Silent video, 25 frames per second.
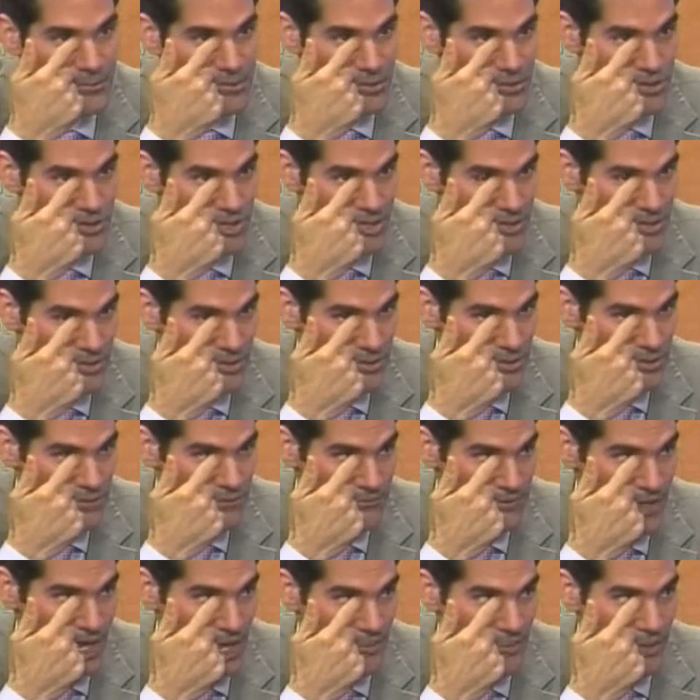you'll see this little
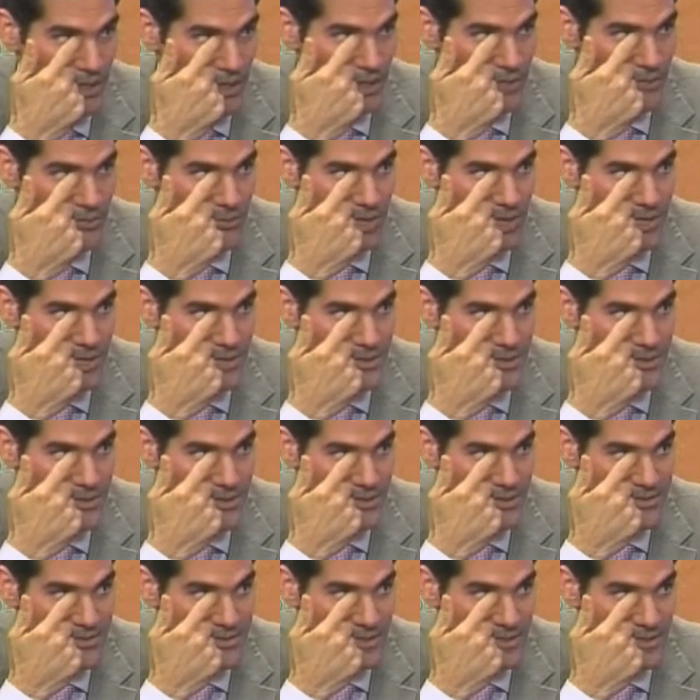fat pocket right in
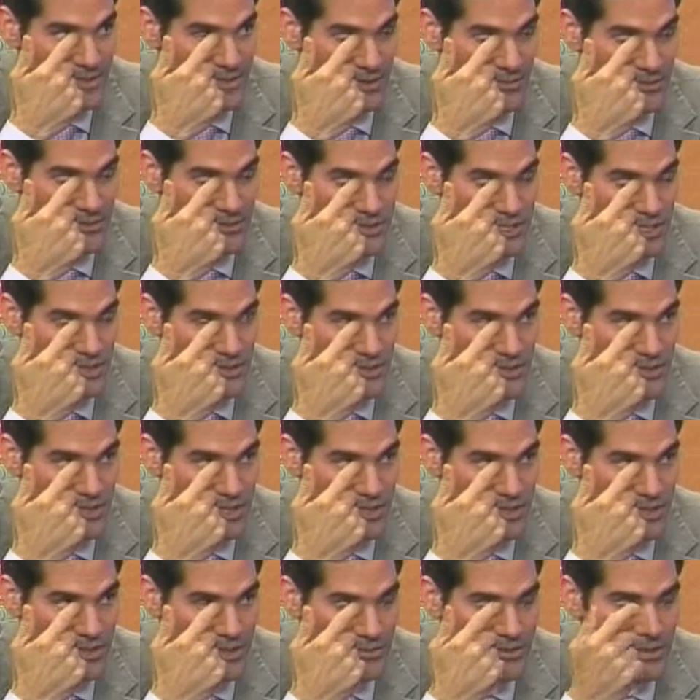this central
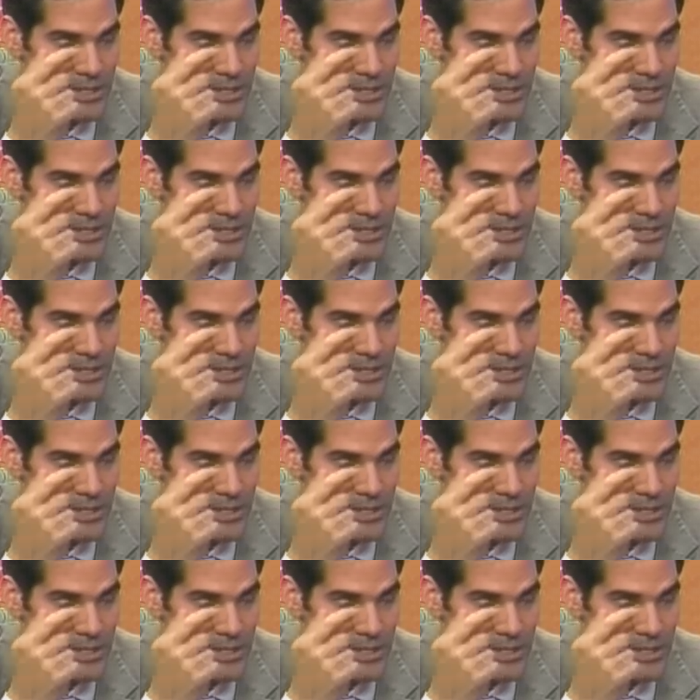area,